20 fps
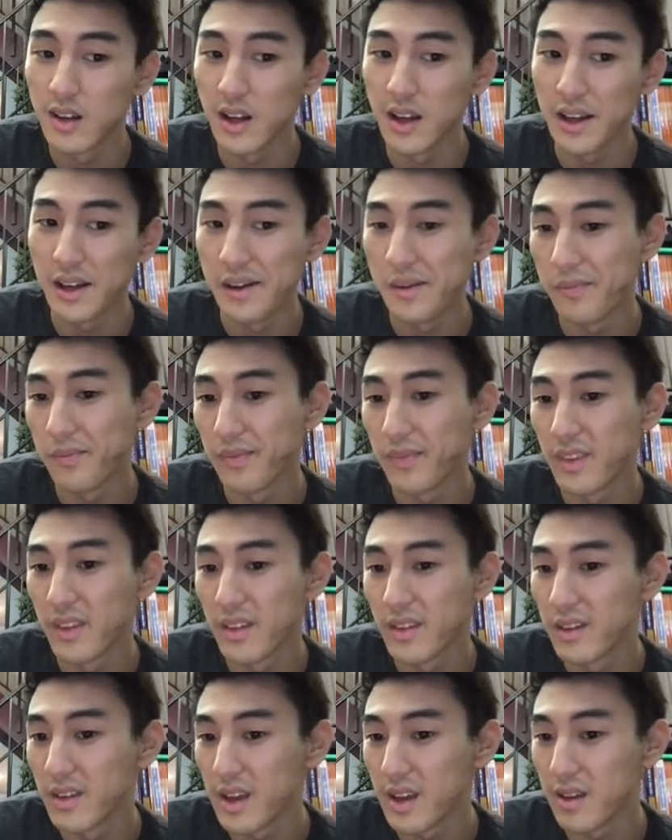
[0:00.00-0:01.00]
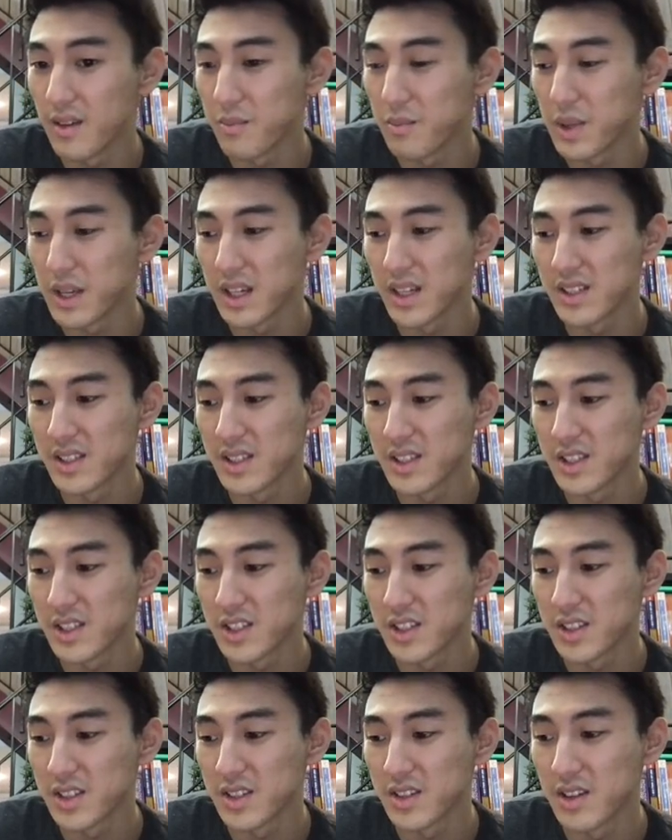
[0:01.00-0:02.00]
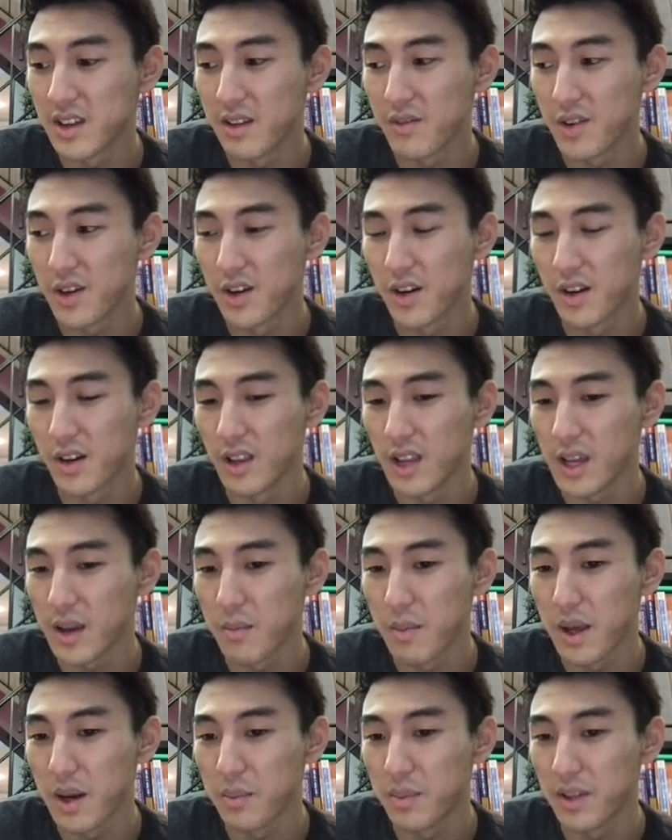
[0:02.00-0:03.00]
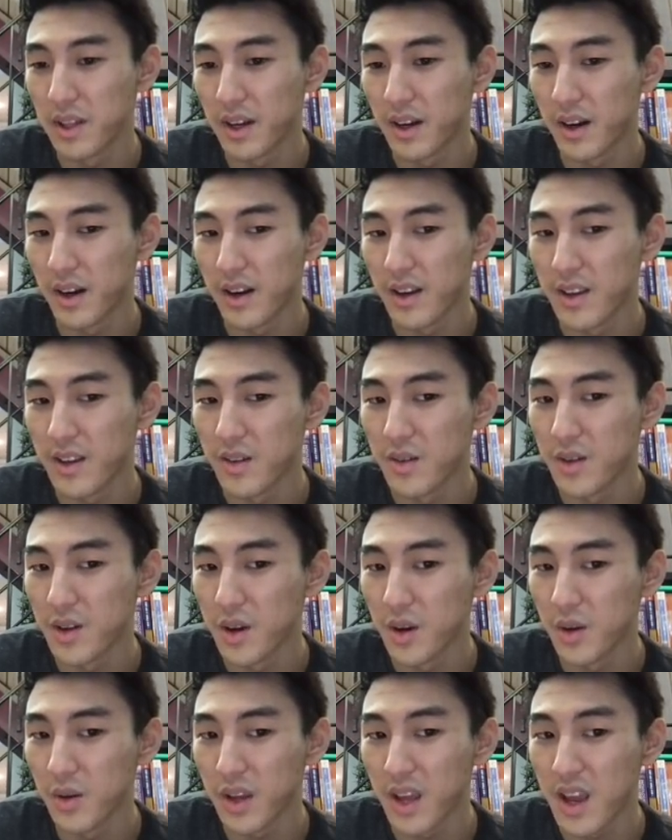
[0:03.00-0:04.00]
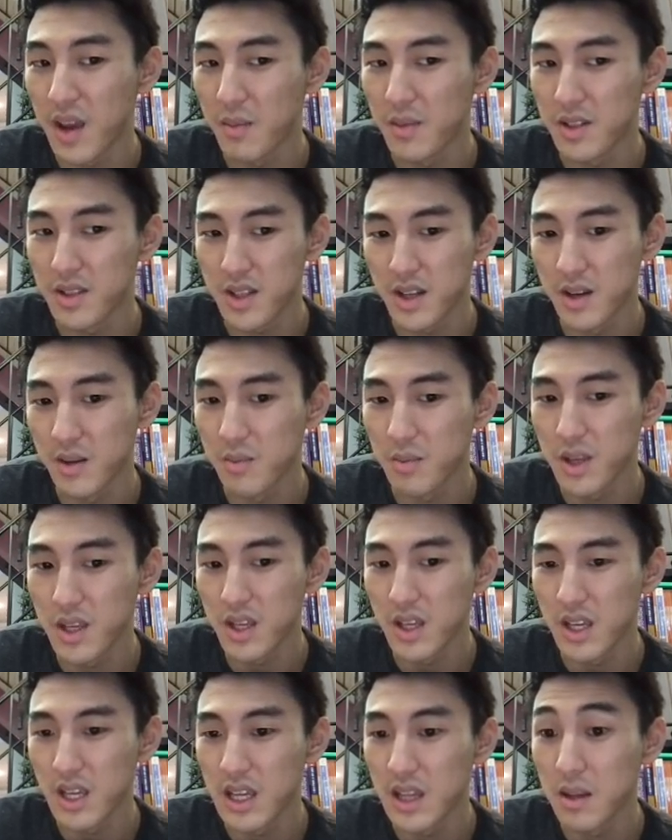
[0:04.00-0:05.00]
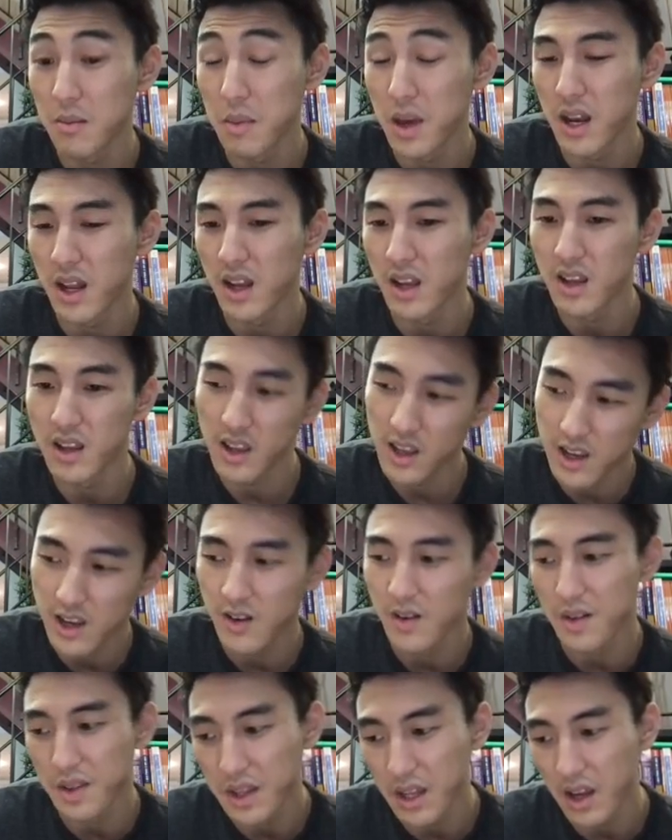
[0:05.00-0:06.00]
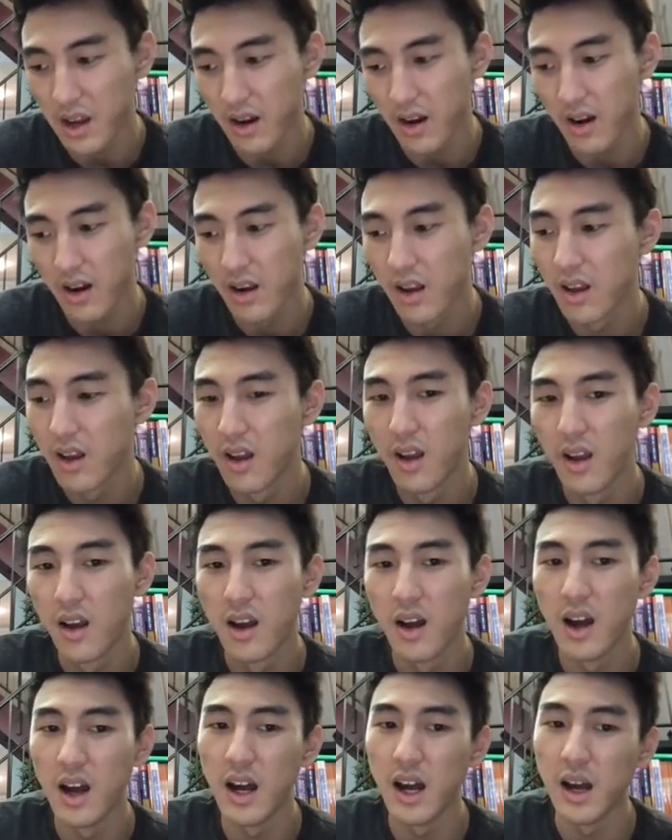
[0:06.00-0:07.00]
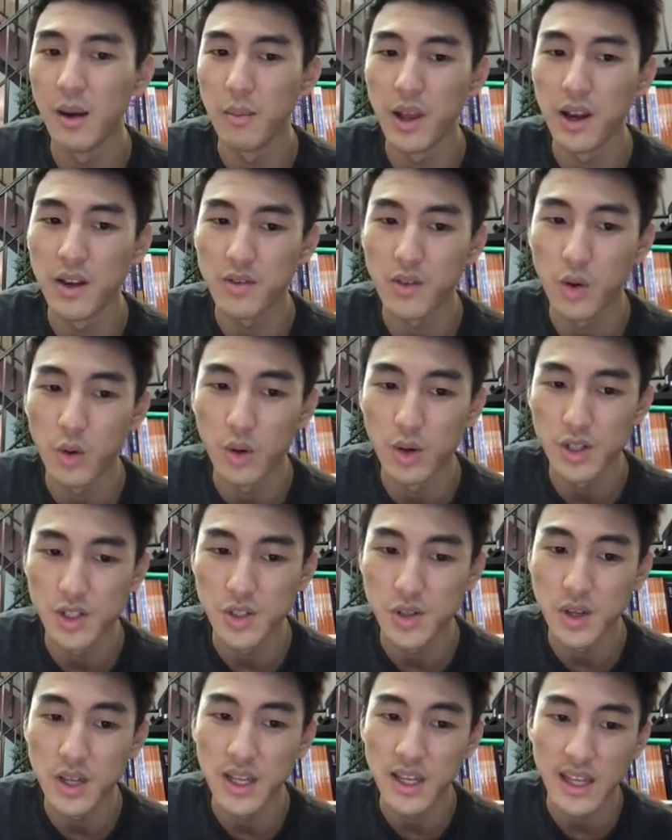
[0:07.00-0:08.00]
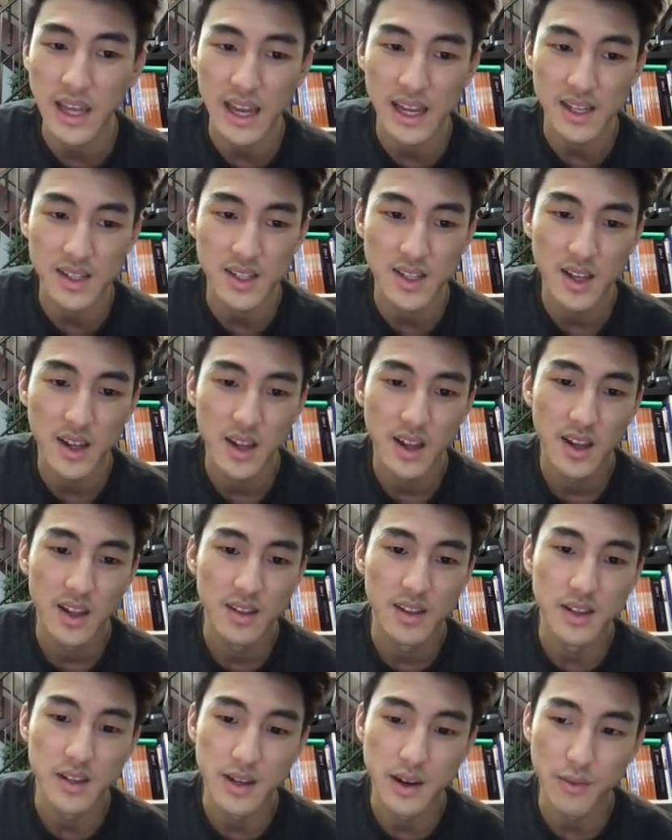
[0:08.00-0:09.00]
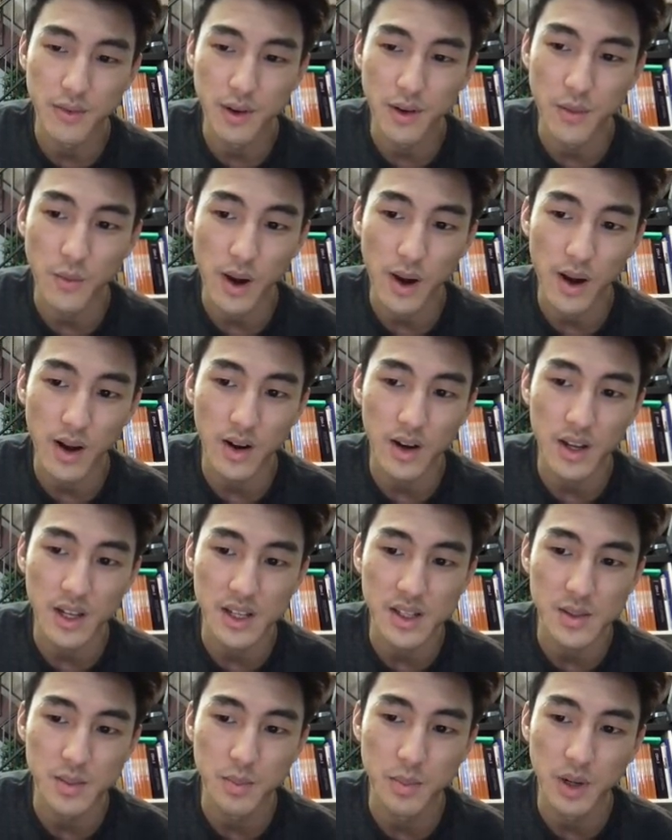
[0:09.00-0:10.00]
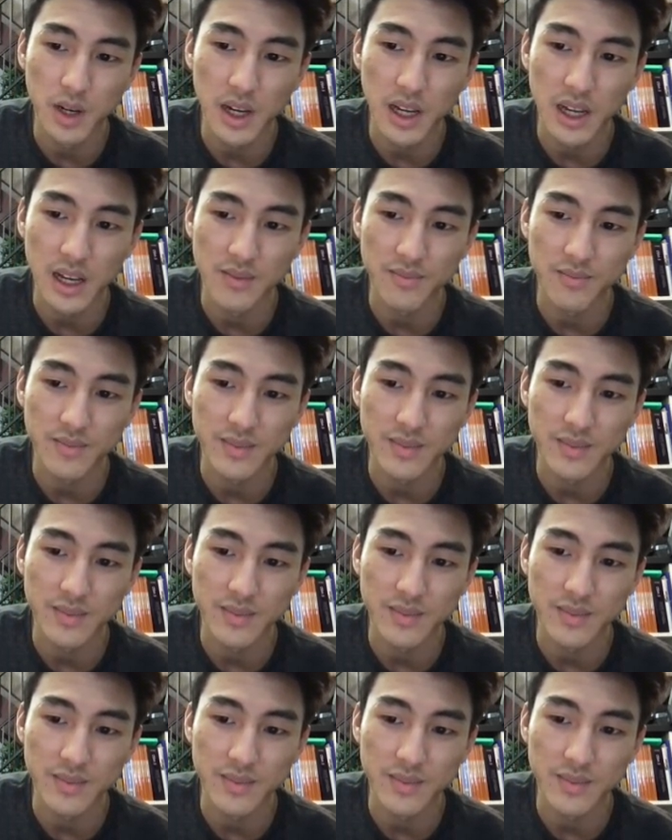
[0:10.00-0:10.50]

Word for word: Um, because it's just if you're like a meta player, you know Gamma is going to be in the meta here and there, um, and of course you can get the different rarities, but